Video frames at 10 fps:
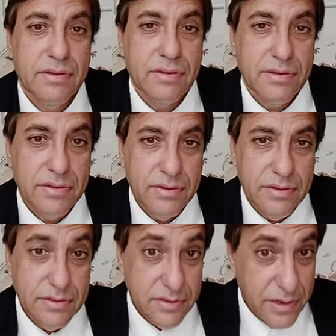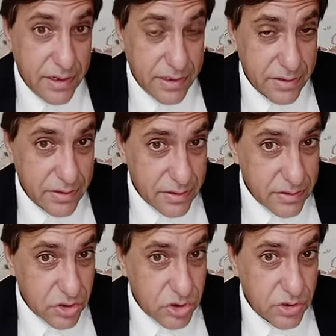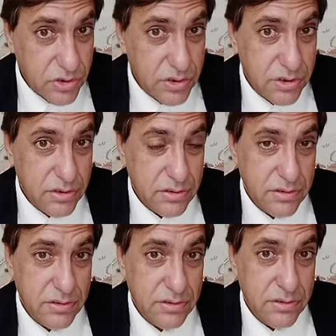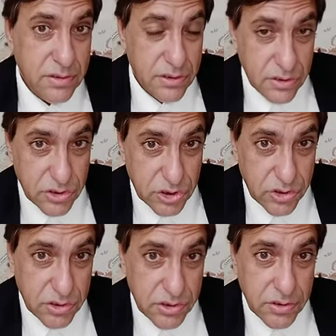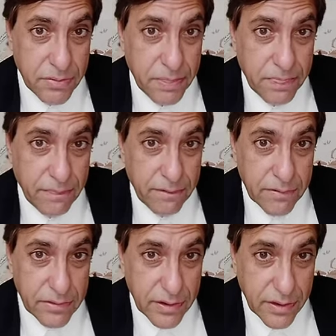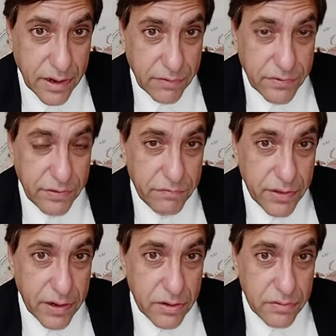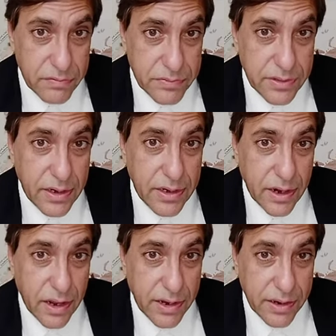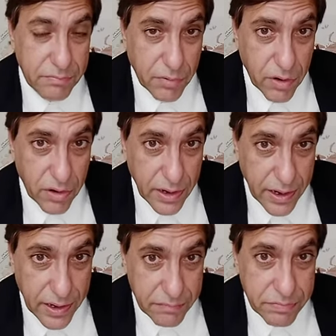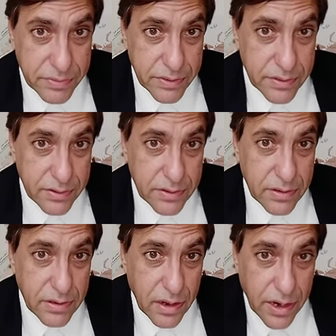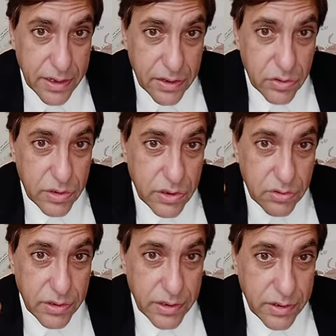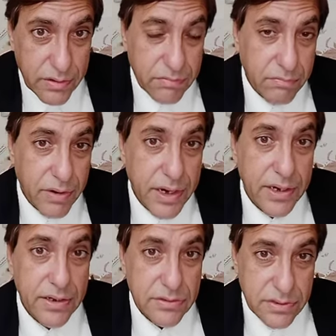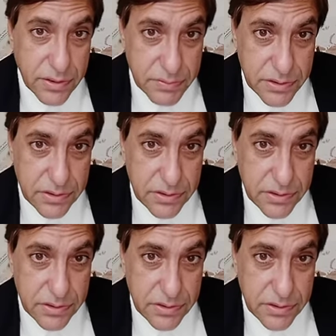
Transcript: He's telling the churches, the church, crafty fellow that I, Paul, am, I took you in by deception.